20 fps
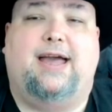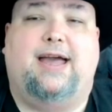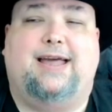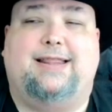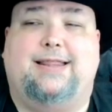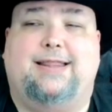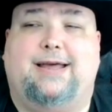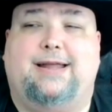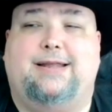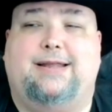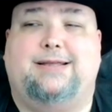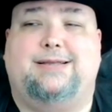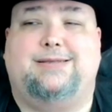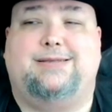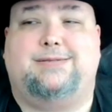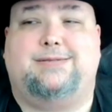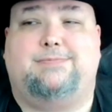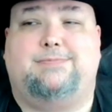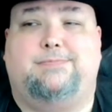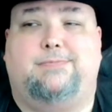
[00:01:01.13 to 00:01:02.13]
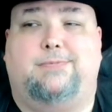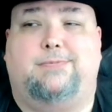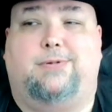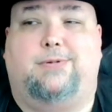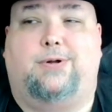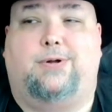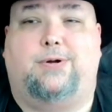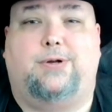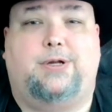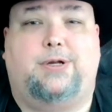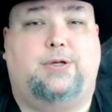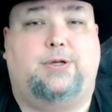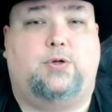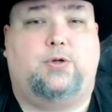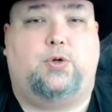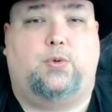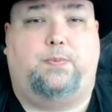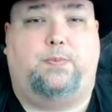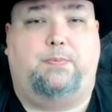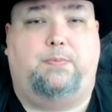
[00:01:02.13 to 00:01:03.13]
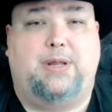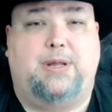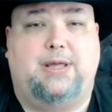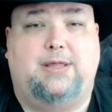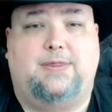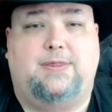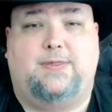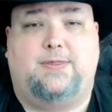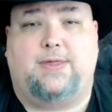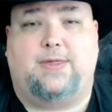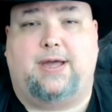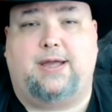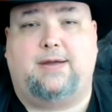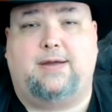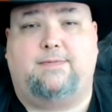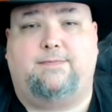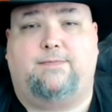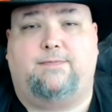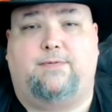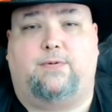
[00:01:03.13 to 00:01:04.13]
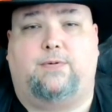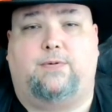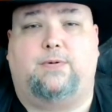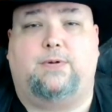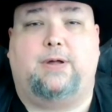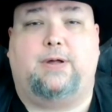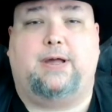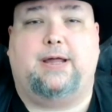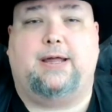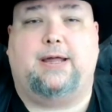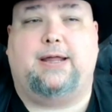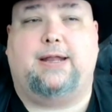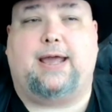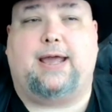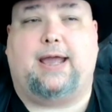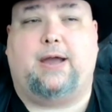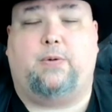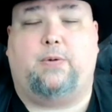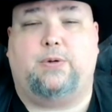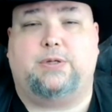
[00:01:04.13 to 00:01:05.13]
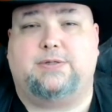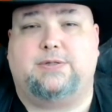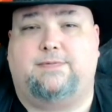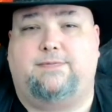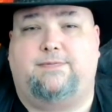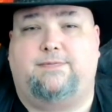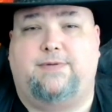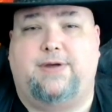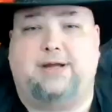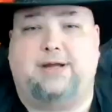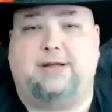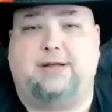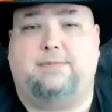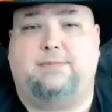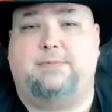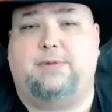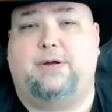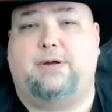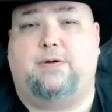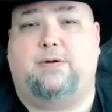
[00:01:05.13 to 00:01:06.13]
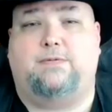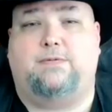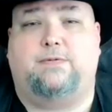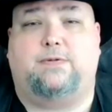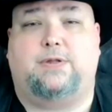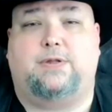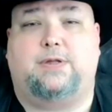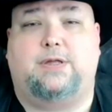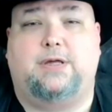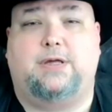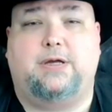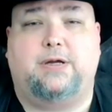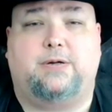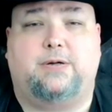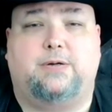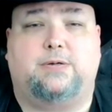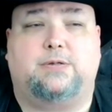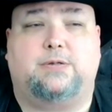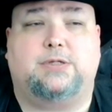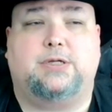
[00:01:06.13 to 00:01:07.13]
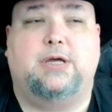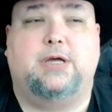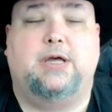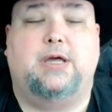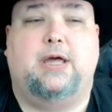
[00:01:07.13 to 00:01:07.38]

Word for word: And that is learning to be thankful and how it's affected me over the years